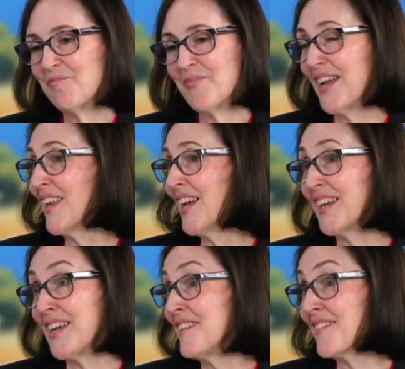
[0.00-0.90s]

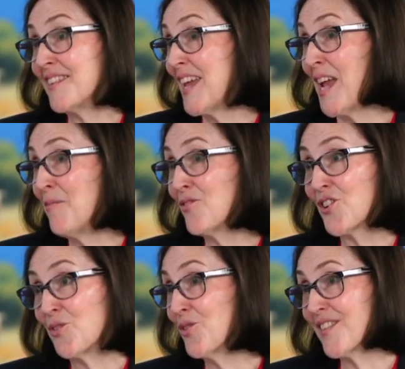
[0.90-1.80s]
unlike its name,
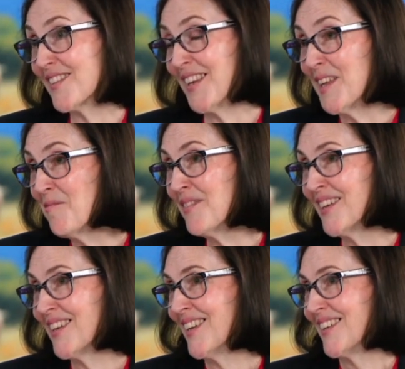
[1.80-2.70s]
Jerusalem,
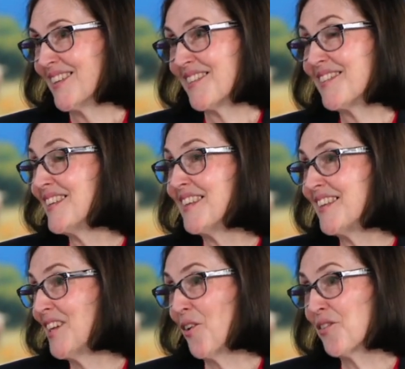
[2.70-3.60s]
the
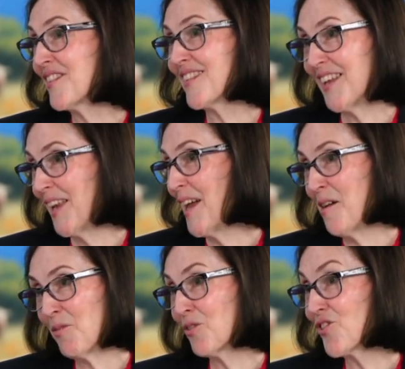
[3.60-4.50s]
city of
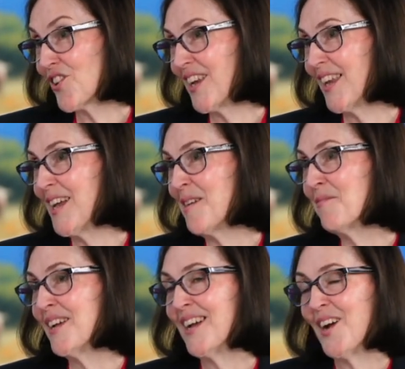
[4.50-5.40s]
Salem, of
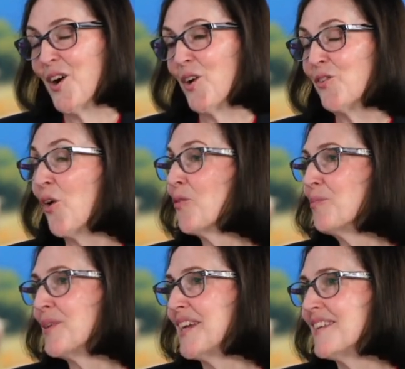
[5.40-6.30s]
Shalem, of,
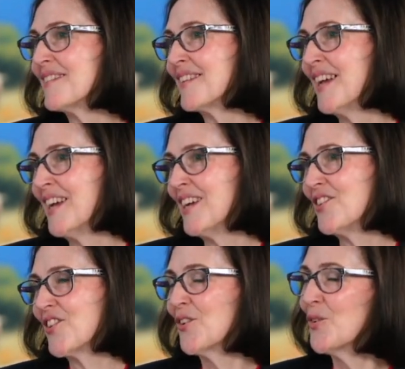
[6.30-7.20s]
of peace.
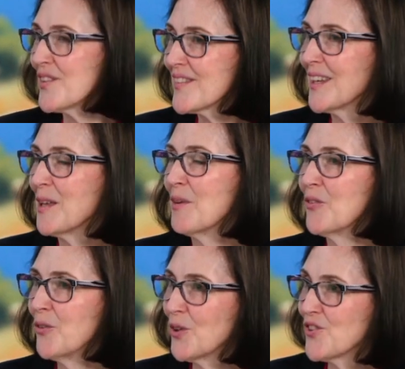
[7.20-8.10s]
Jerusalem,
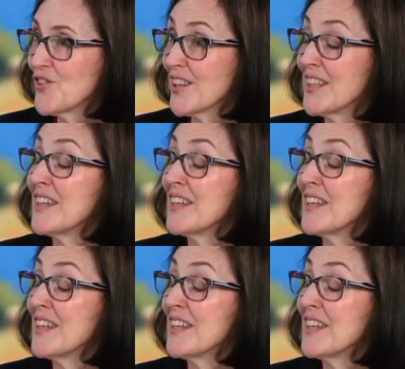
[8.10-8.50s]
unfortunately,